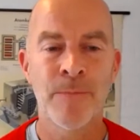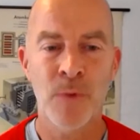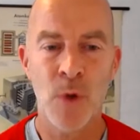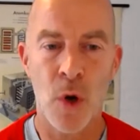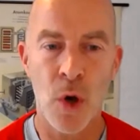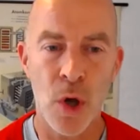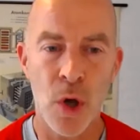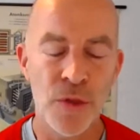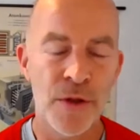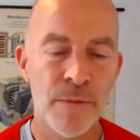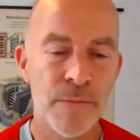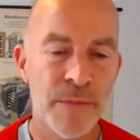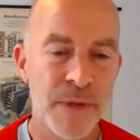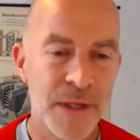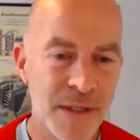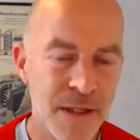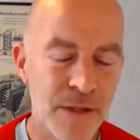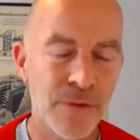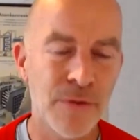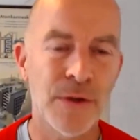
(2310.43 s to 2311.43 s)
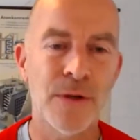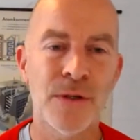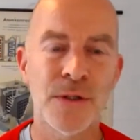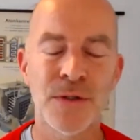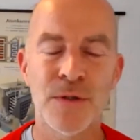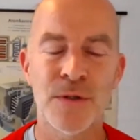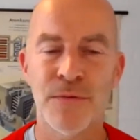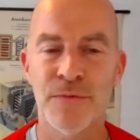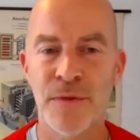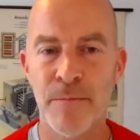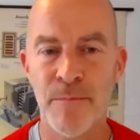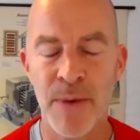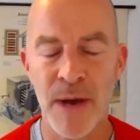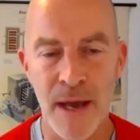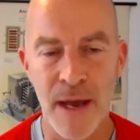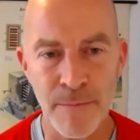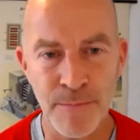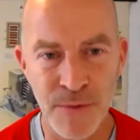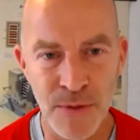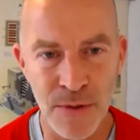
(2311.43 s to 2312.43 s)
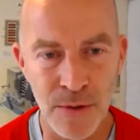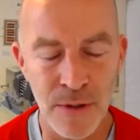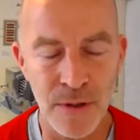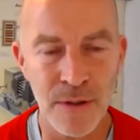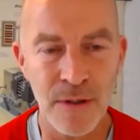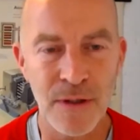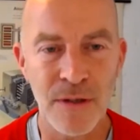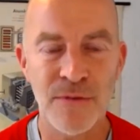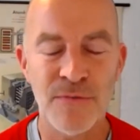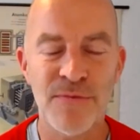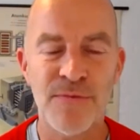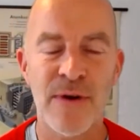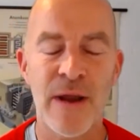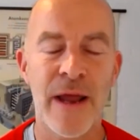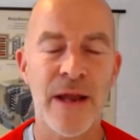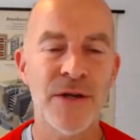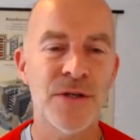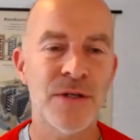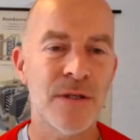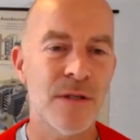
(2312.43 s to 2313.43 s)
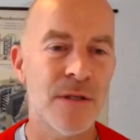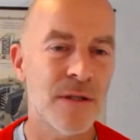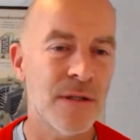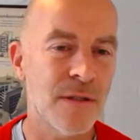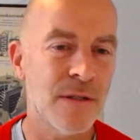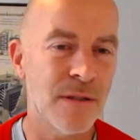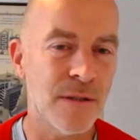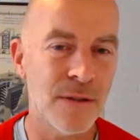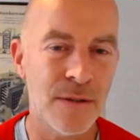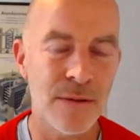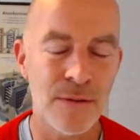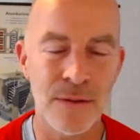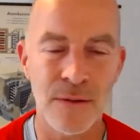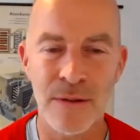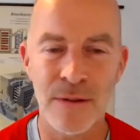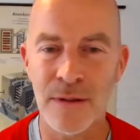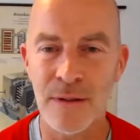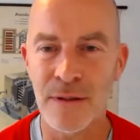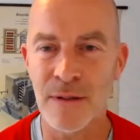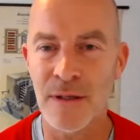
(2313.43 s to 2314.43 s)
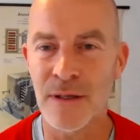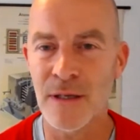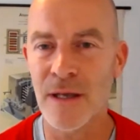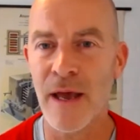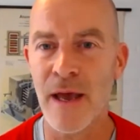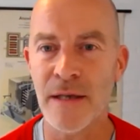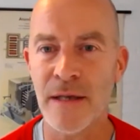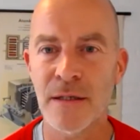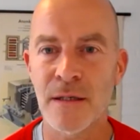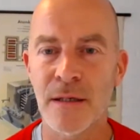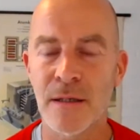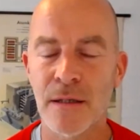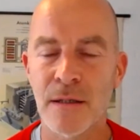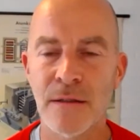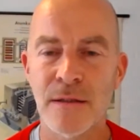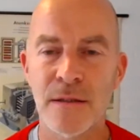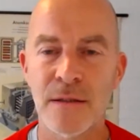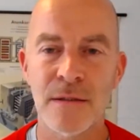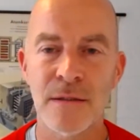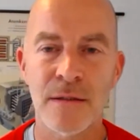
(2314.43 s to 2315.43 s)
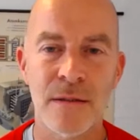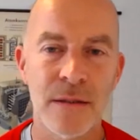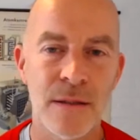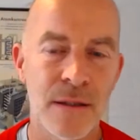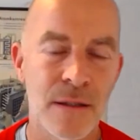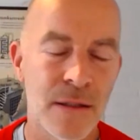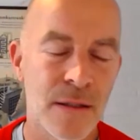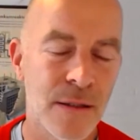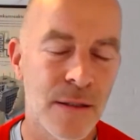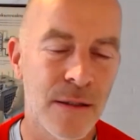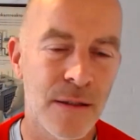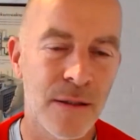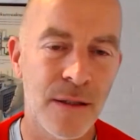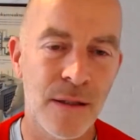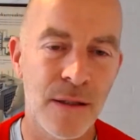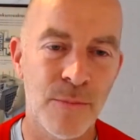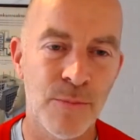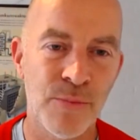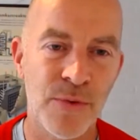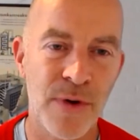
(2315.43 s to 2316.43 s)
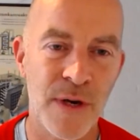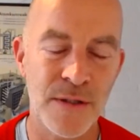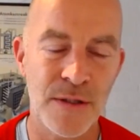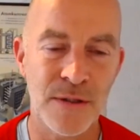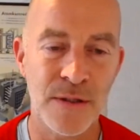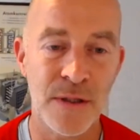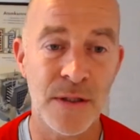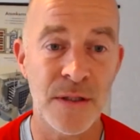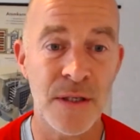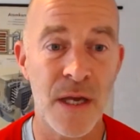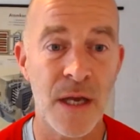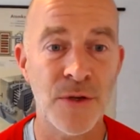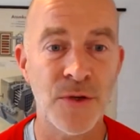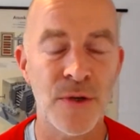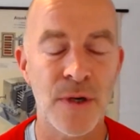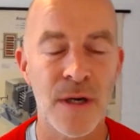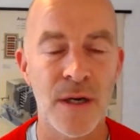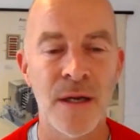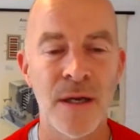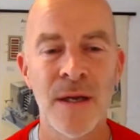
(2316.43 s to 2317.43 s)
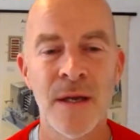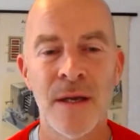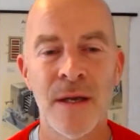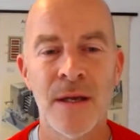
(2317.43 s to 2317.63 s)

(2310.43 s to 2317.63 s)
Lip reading: on the materials of the pipes, on the flanges, you know, the gaskets, the compressors, etc.